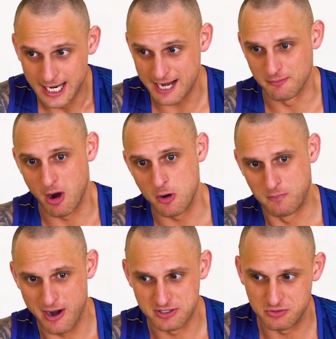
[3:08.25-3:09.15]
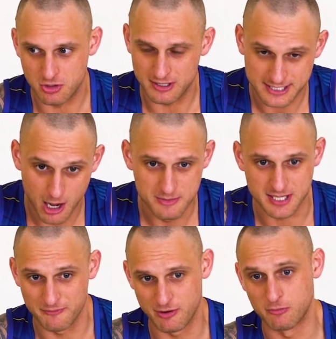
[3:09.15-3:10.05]
Even my own parents will try and tell me
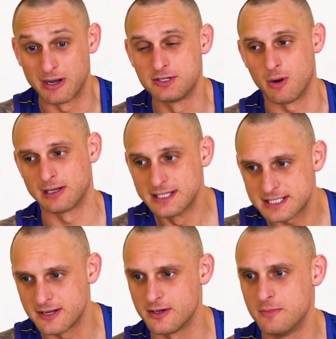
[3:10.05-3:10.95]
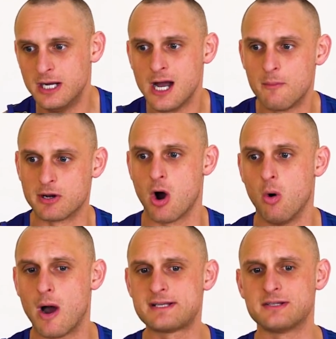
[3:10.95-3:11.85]
something. Very rarely do I listen to them, but I
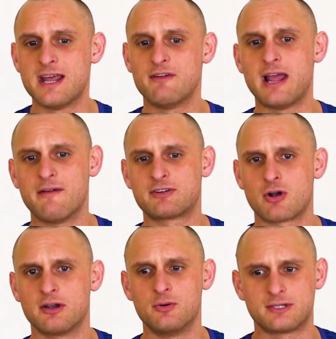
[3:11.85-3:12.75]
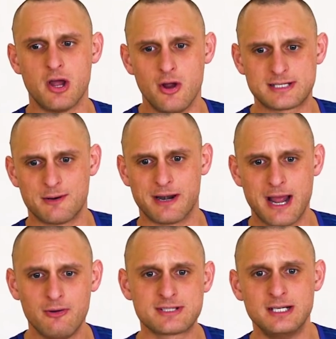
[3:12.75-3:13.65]
always never ever try and do it to hurt someone
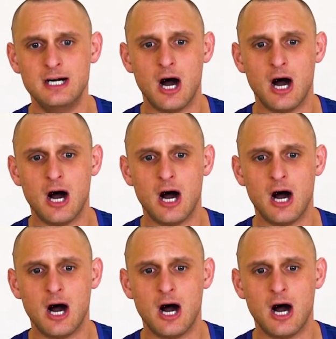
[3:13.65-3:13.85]
else.